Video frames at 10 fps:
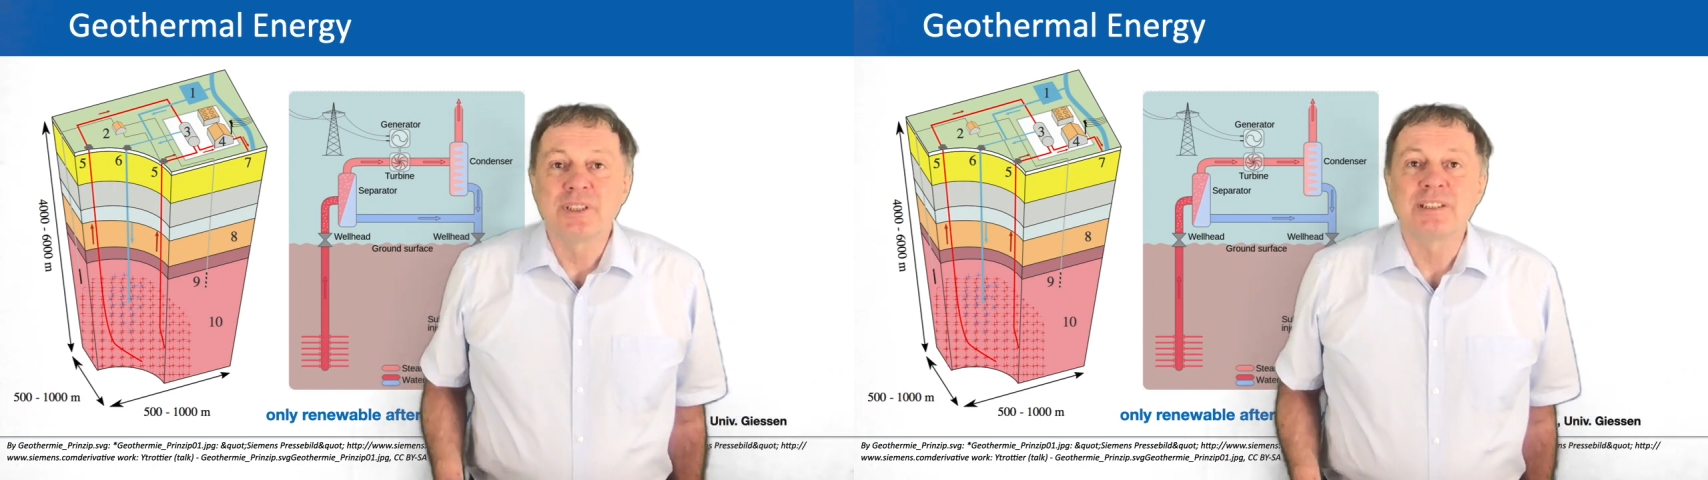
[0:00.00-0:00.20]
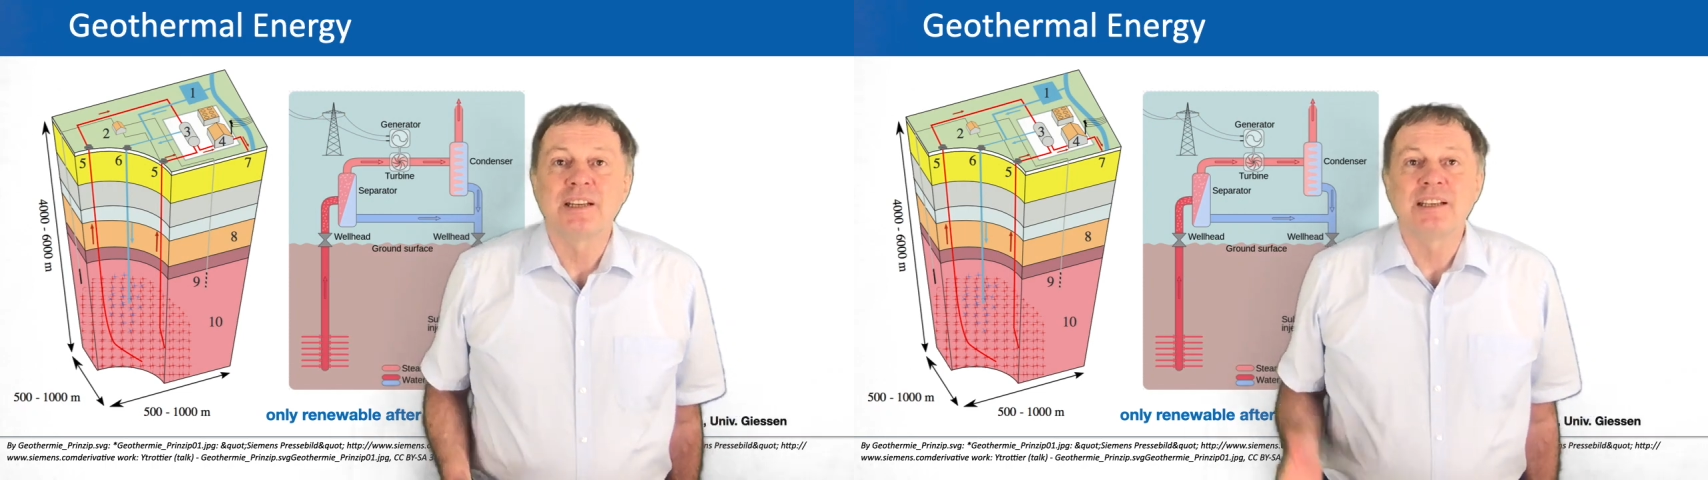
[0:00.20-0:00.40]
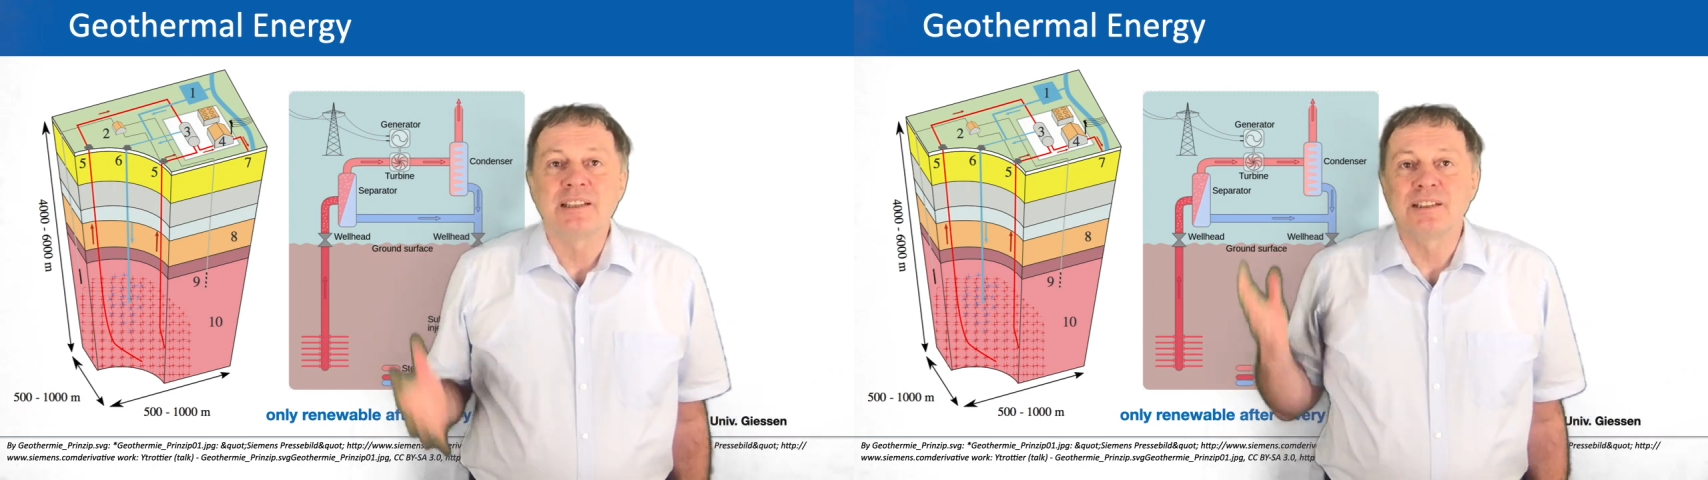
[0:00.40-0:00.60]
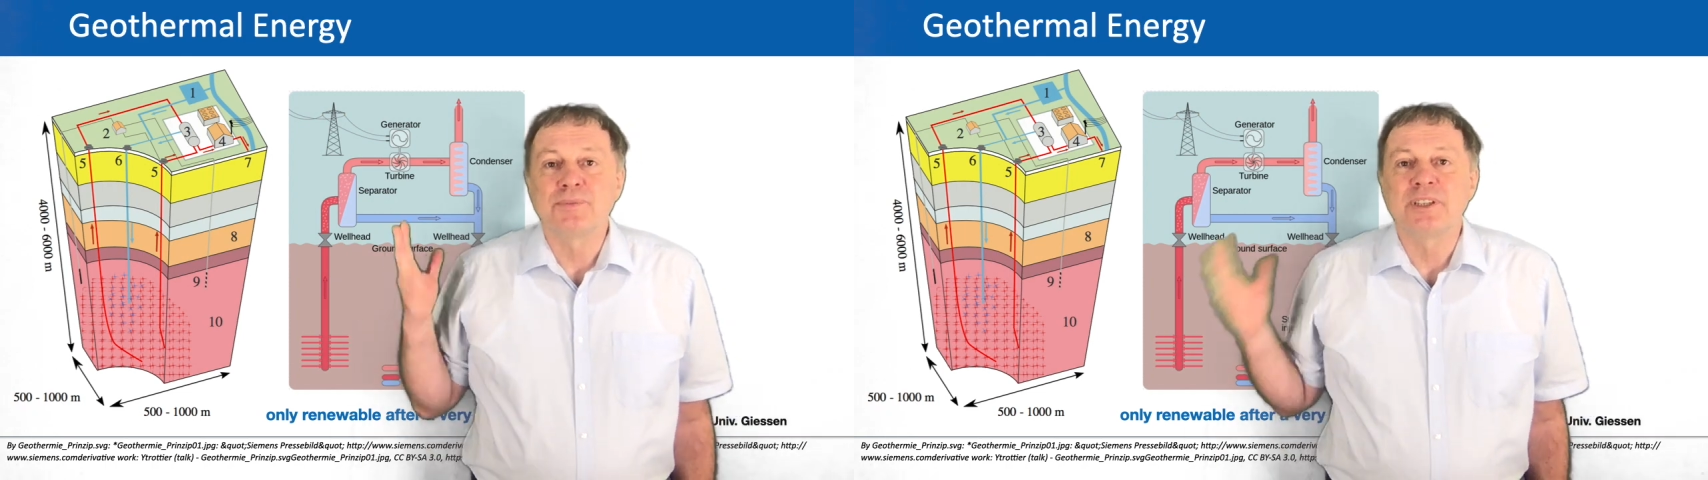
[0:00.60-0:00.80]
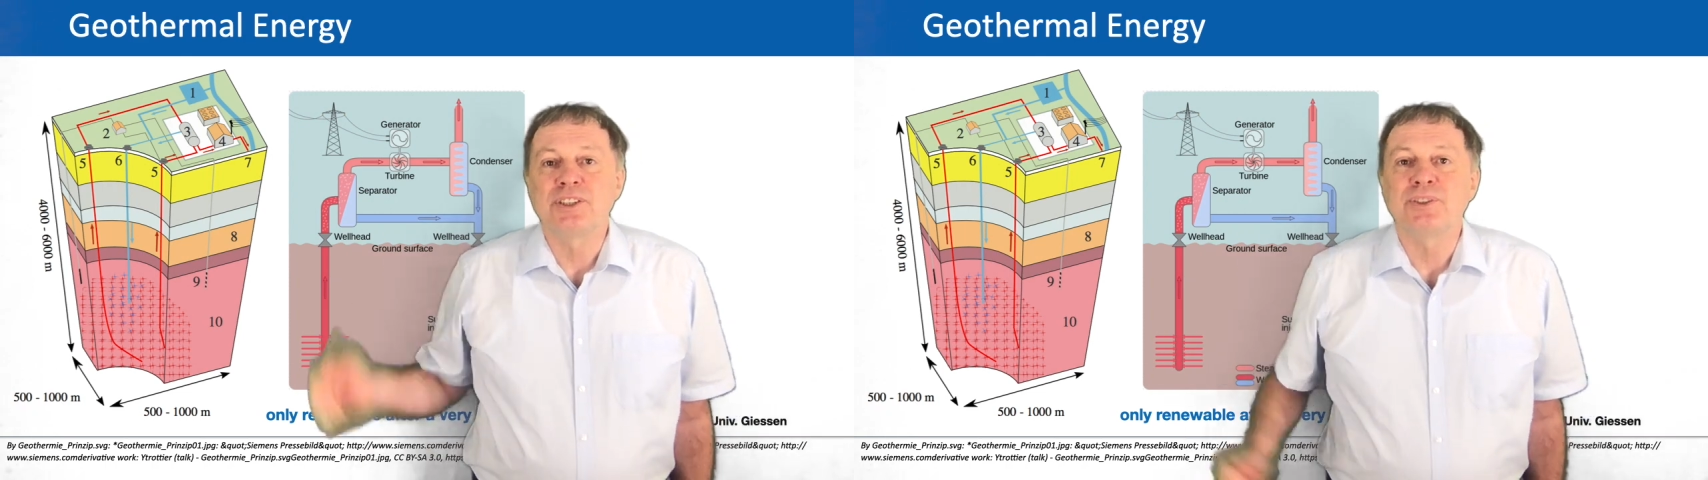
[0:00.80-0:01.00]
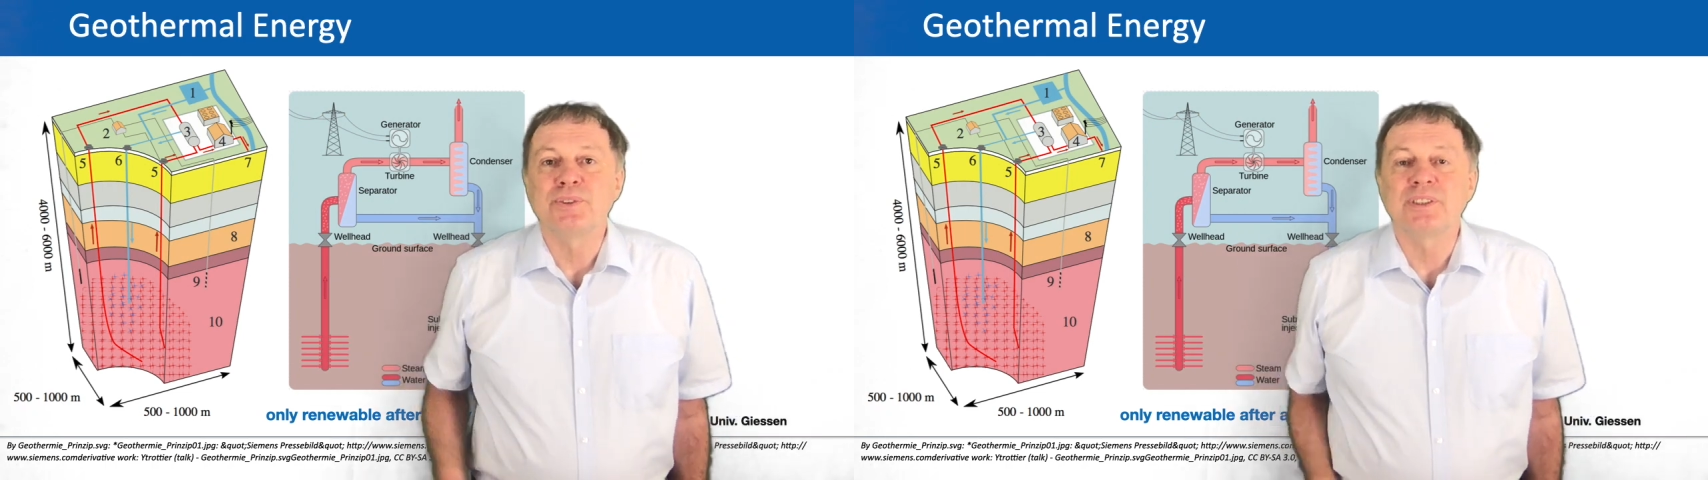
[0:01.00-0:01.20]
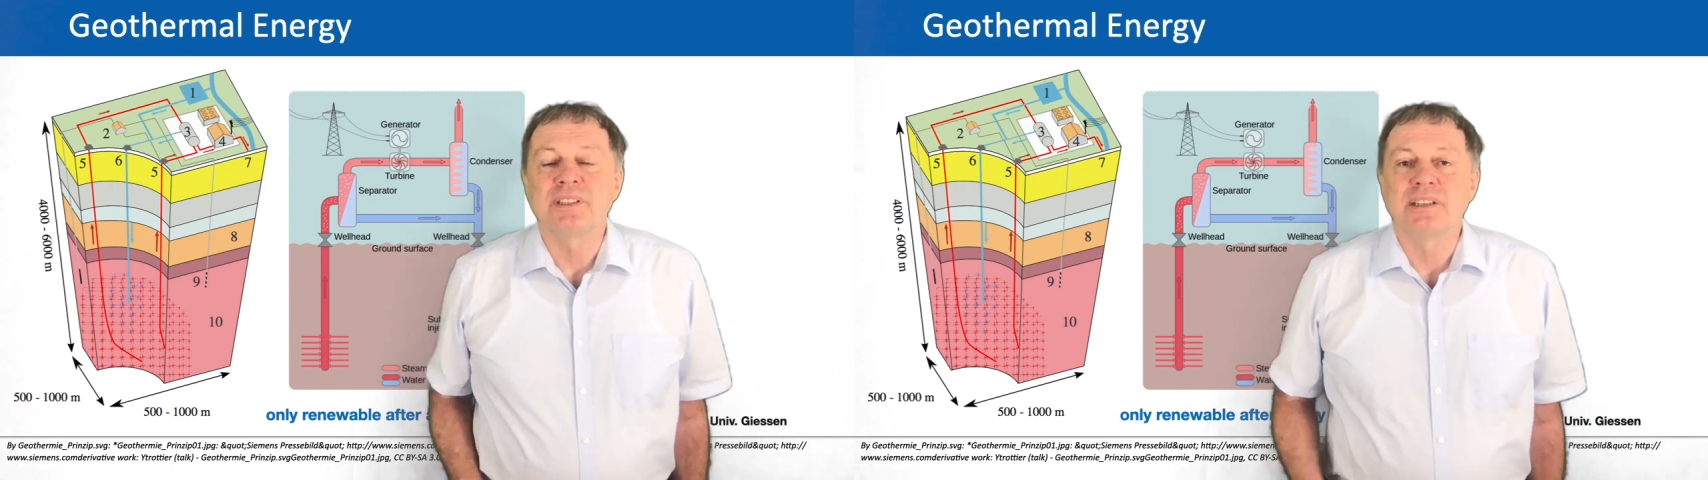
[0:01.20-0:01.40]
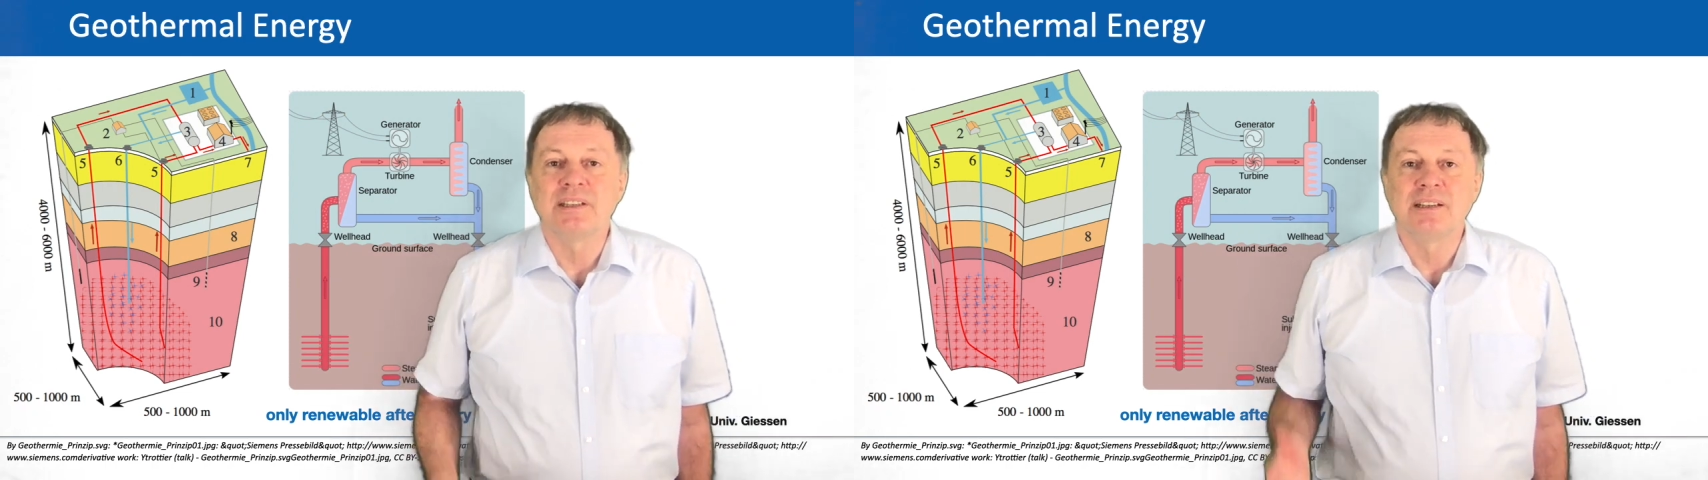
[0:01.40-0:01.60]
stations which use
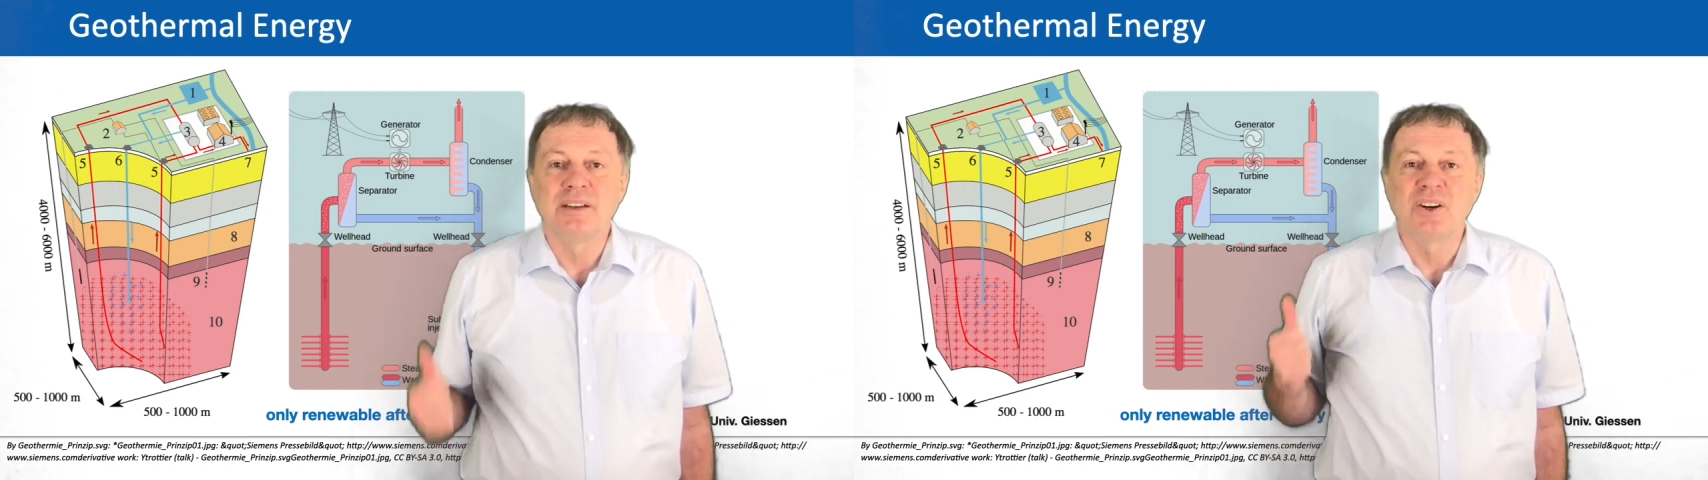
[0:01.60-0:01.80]
the